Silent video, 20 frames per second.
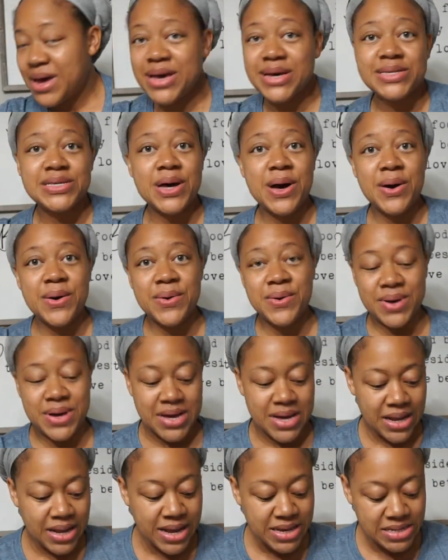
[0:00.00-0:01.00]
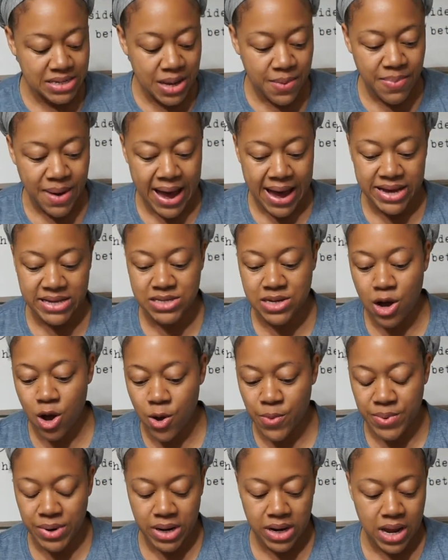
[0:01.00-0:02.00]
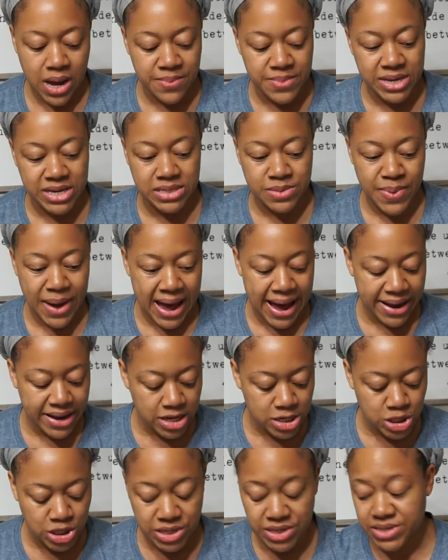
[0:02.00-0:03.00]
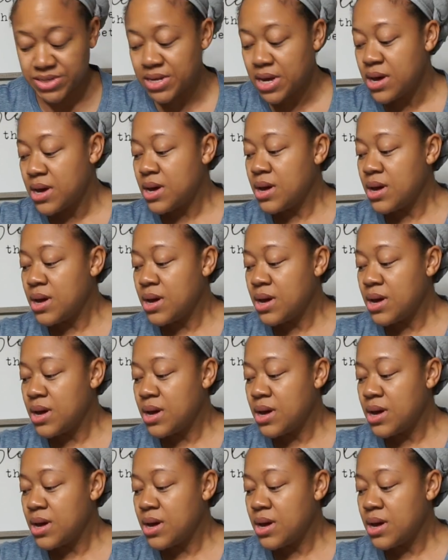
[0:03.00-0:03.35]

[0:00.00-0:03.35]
so let's get back to opening up these packages